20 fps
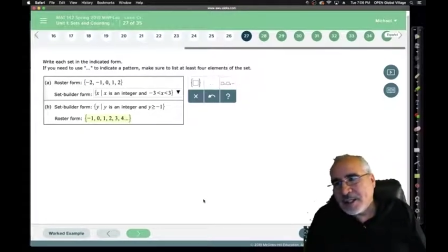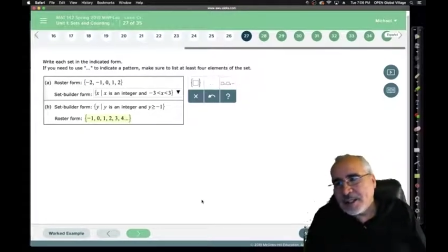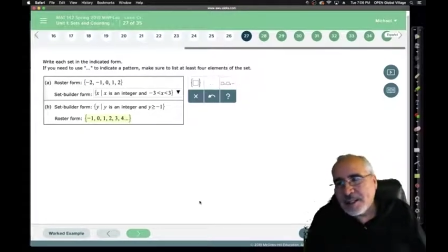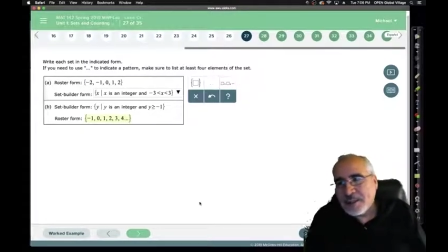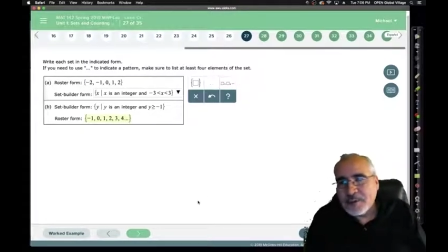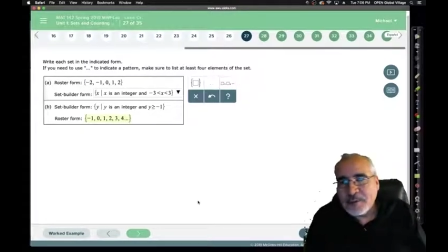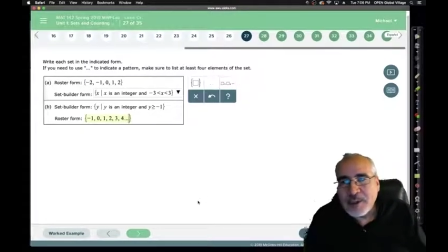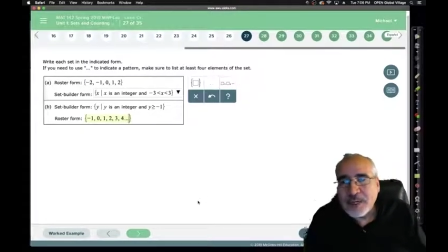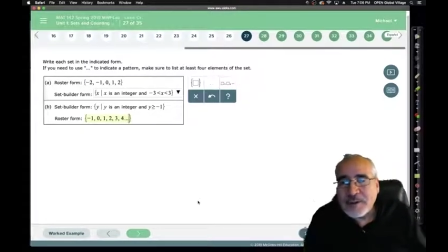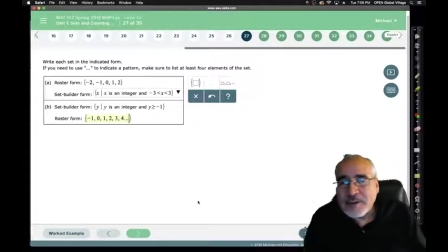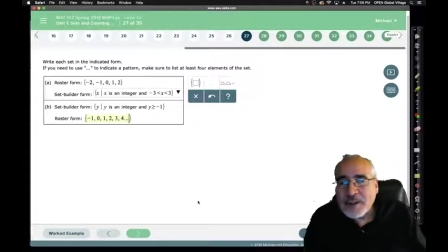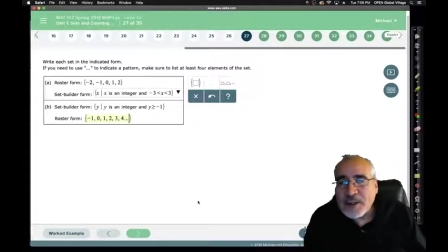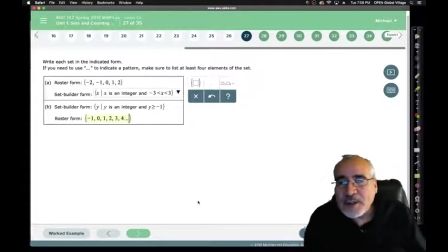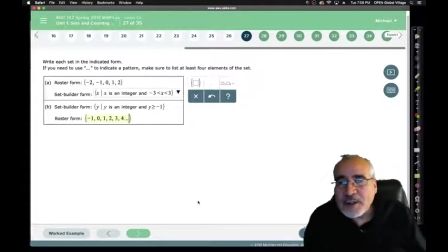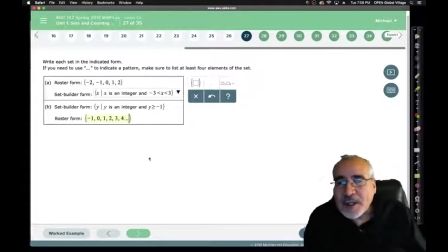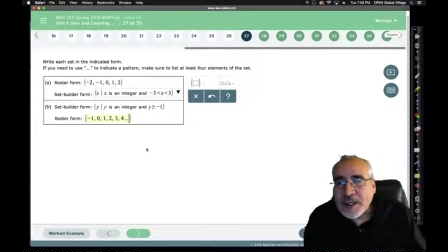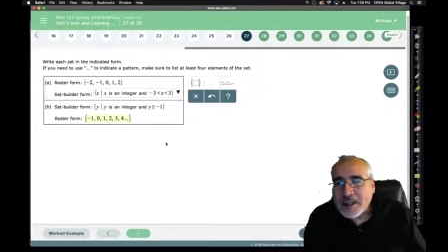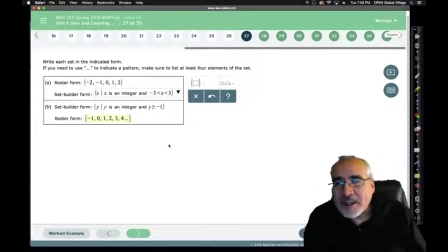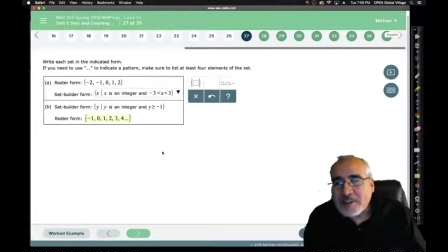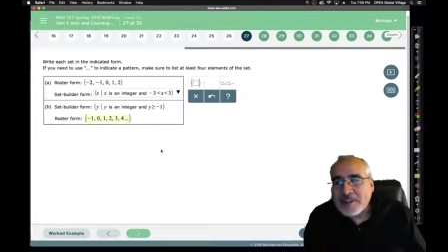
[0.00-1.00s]
Whatever you
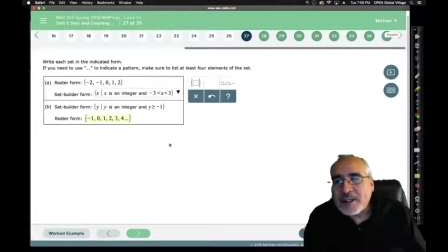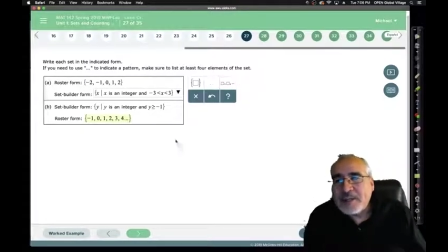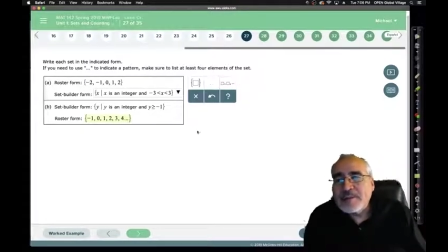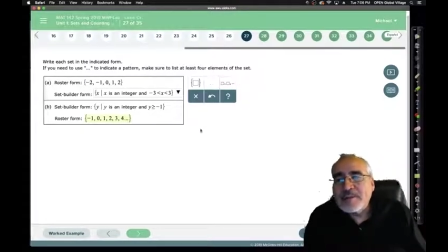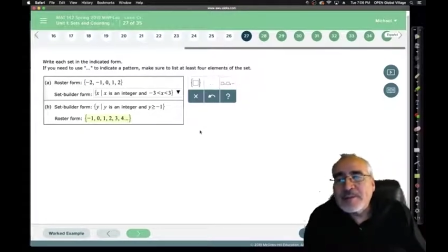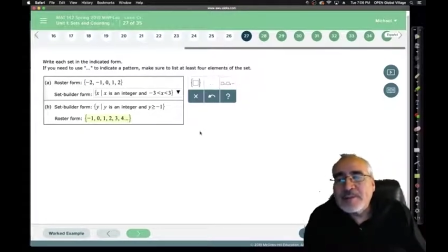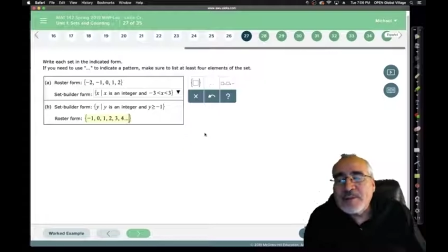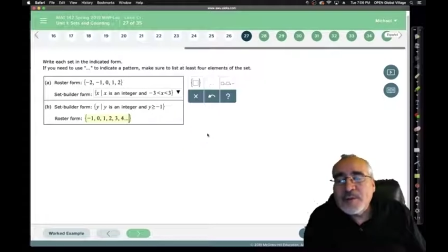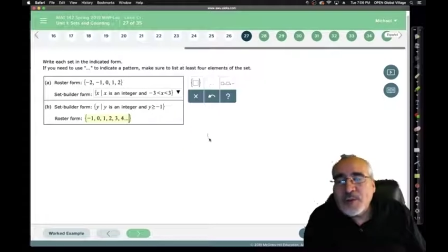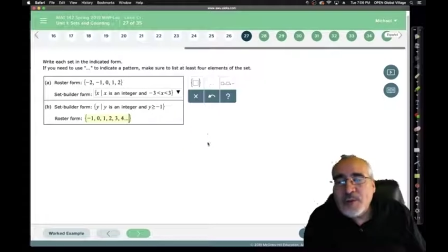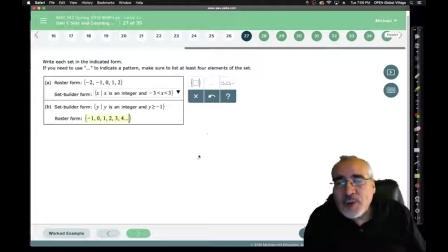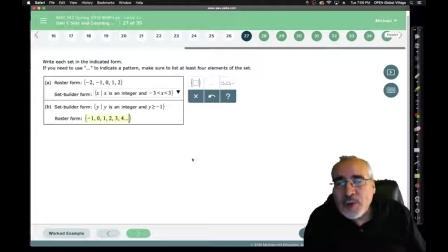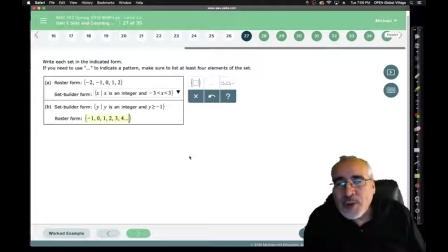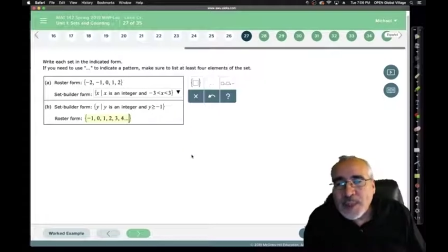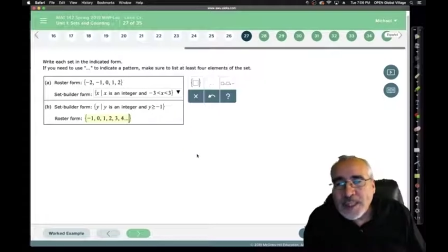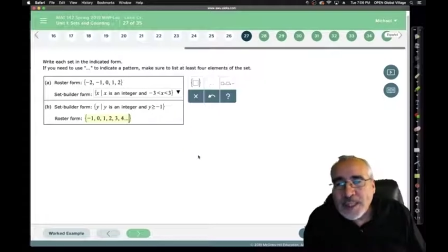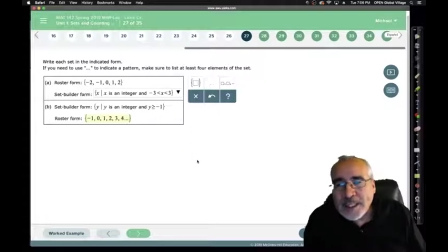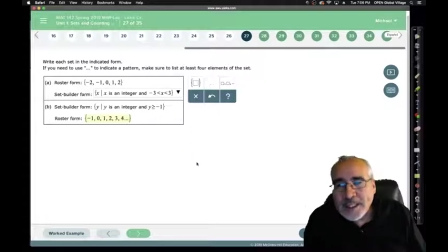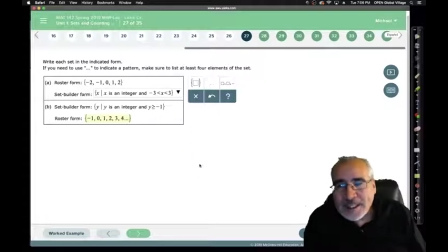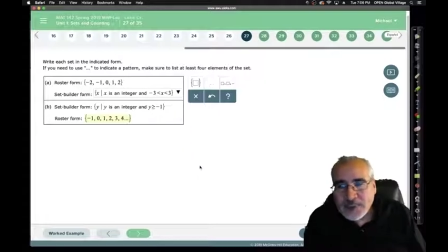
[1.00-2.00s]
want. Do
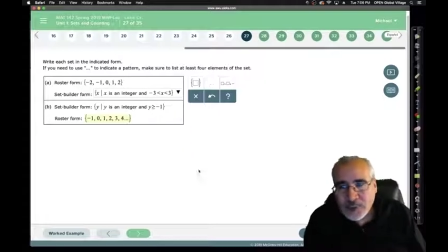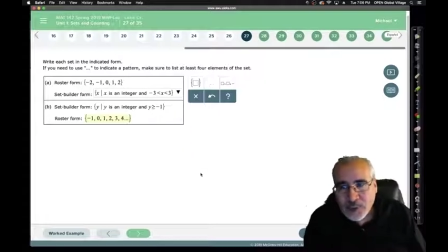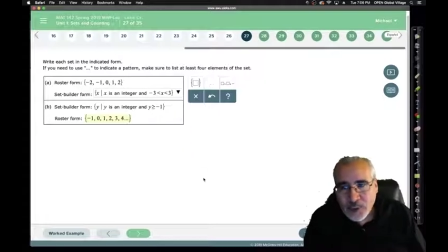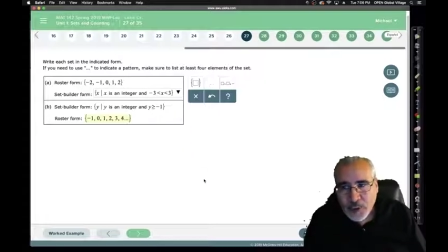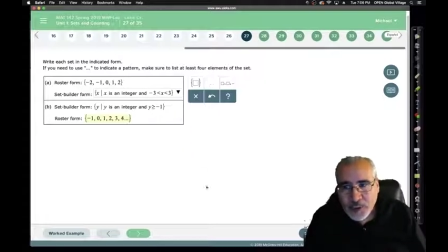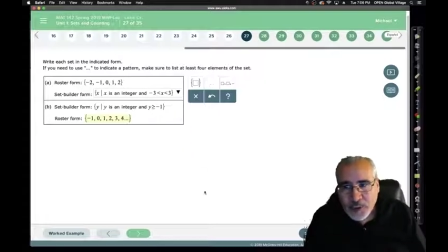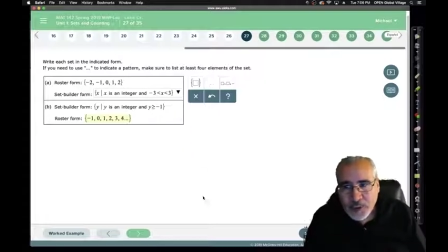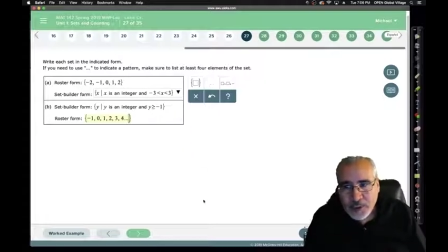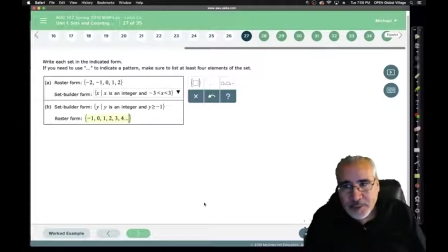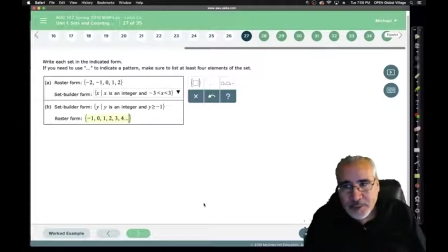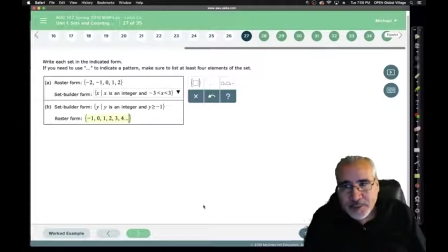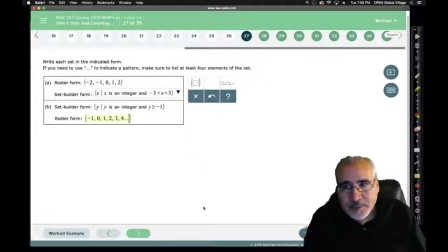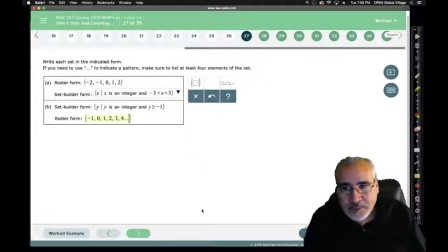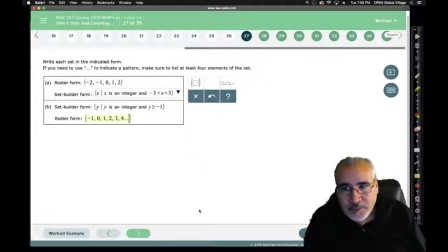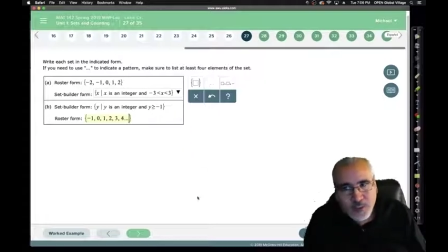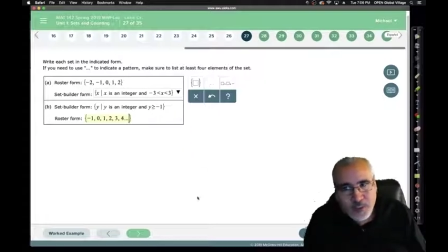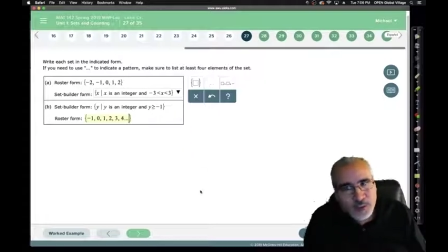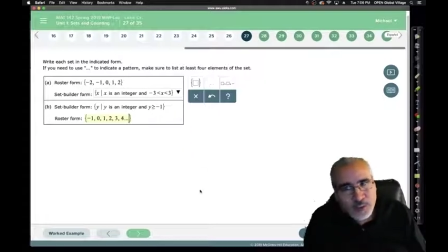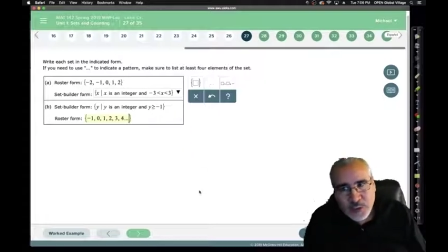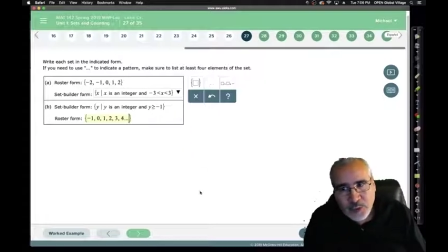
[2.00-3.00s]
at least 4, though.
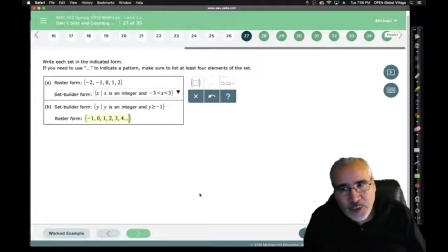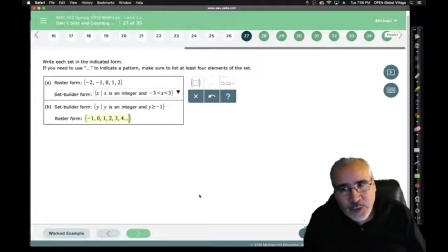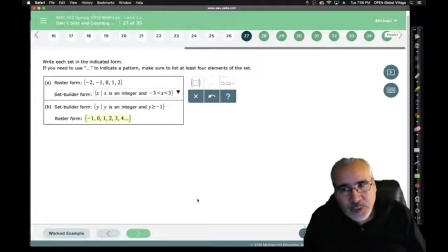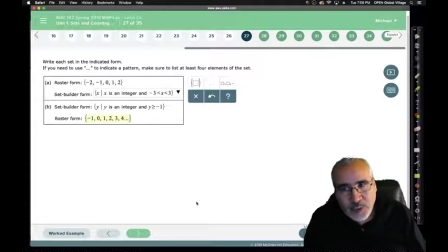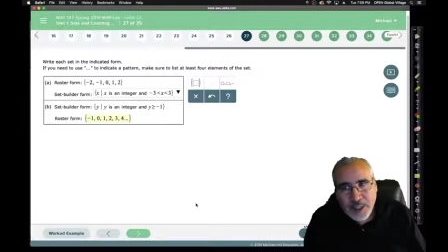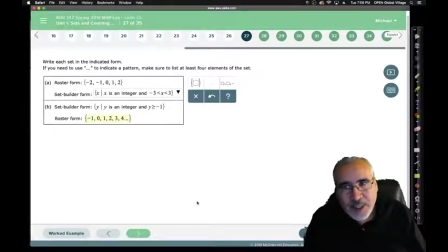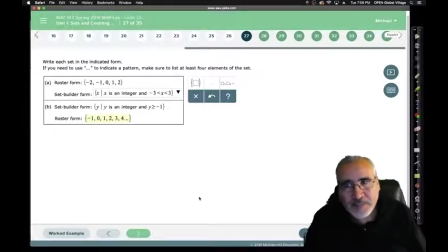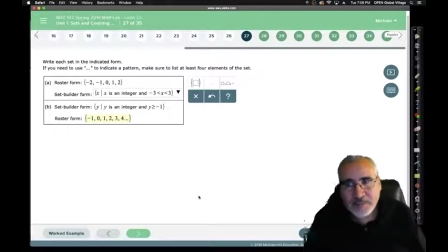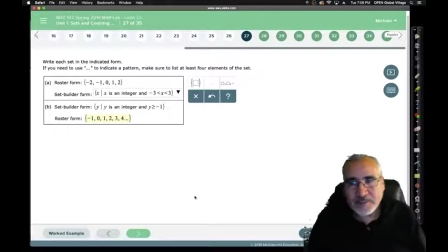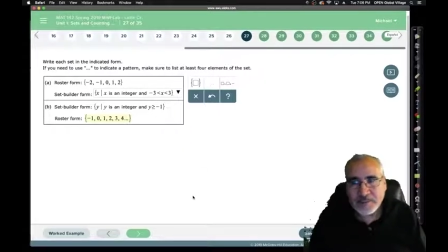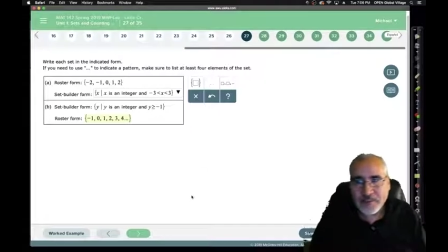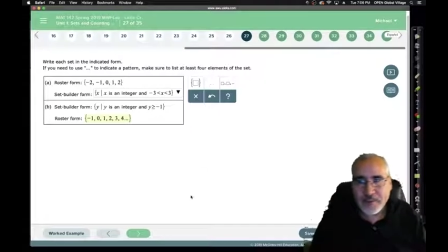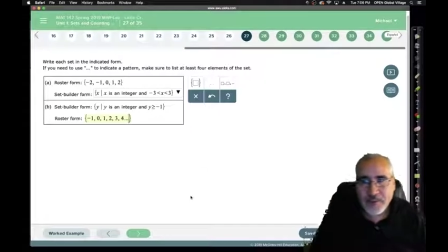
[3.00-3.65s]
Don't do 3.